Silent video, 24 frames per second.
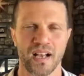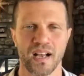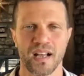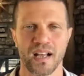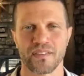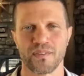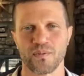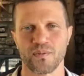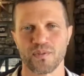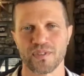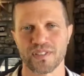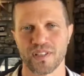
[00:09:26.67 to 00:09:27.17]

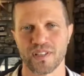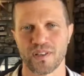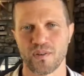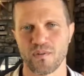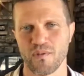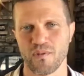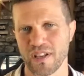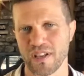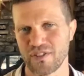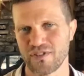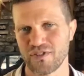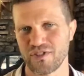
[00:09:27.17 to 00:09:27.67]
There was a
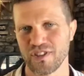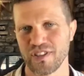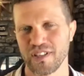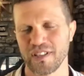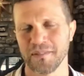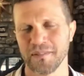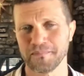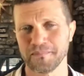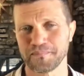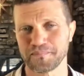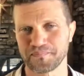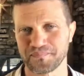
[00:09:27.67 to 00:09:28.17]

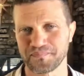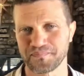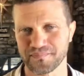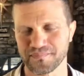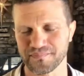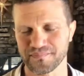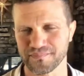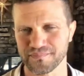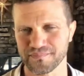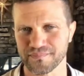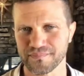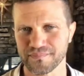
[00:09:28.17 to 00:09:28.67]
question
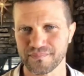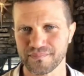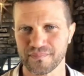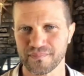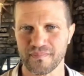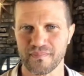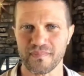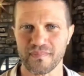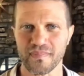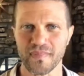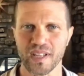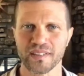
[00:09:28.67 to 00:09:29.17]

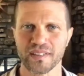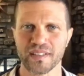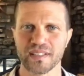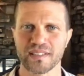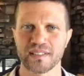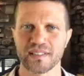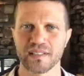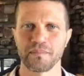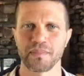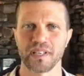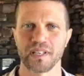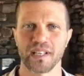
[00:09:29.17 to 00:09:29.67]
that
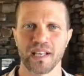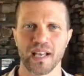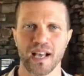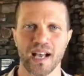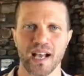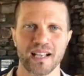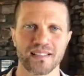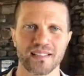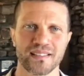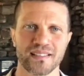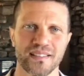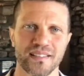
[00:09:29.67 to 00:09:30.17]
somebody
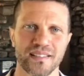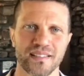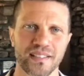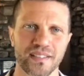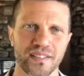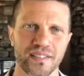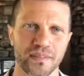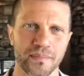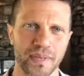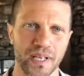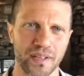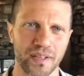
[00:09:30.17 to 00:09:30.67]
asked
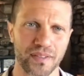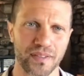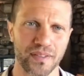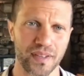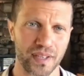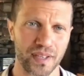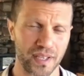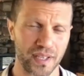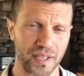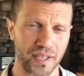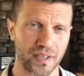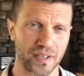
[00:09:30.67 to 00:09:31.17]
here about
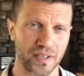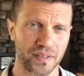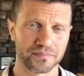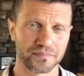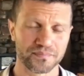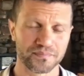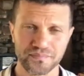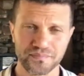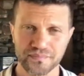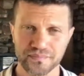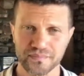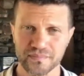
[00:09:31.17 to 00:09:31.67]

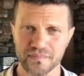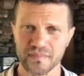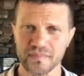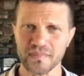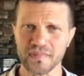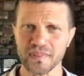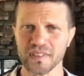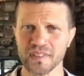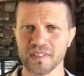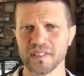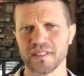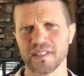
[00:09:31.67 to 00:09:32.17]

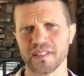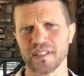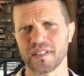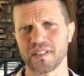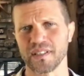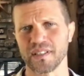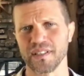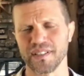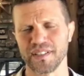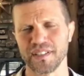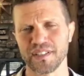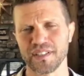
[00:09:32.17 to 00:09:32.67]
the
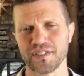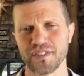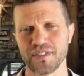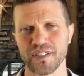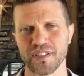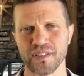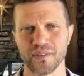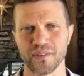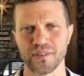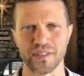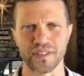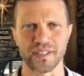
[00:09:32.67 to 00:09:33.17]

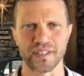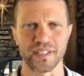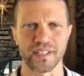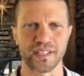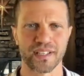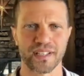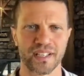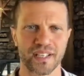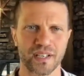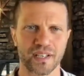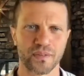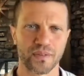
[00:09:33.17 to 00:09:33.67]
condition or
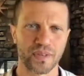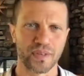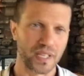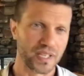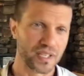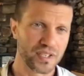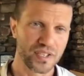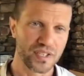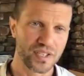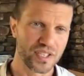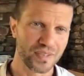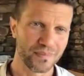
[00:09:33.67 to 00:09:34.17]
the
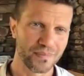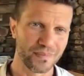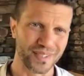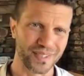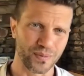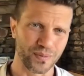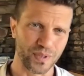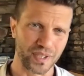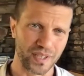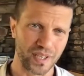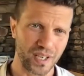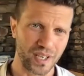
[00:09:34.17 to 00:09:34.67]
relationship
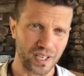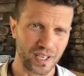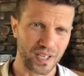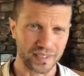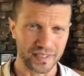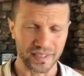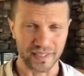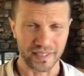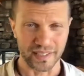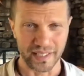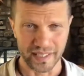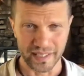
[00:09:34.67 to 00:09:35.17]
between
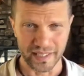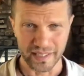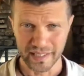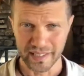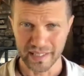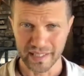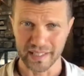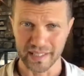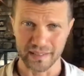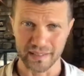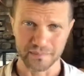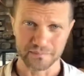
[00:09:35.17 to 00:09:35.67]
heart and
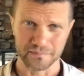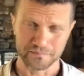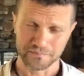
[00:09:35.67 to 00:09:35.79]
kidney